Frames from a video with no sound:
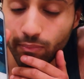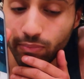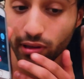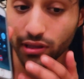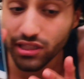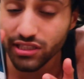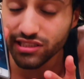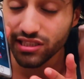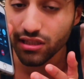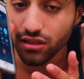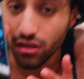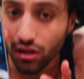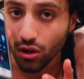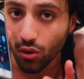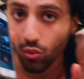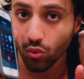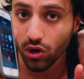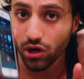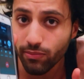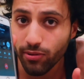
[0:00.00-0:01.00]
But listen,
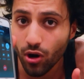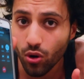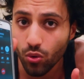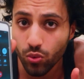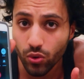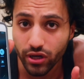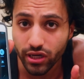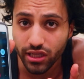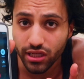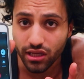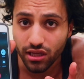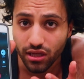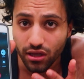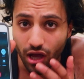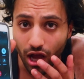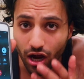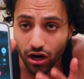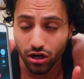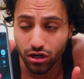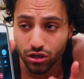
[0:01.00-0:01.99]
what about Woody?
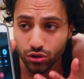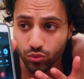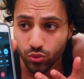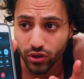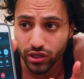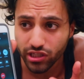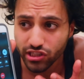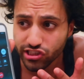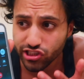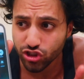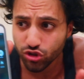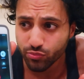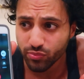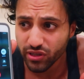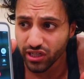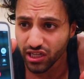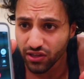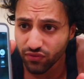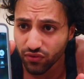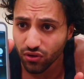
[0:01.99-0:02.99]
I heard Woody is
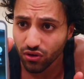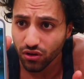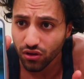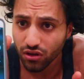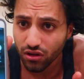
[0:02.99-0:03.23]
super evil.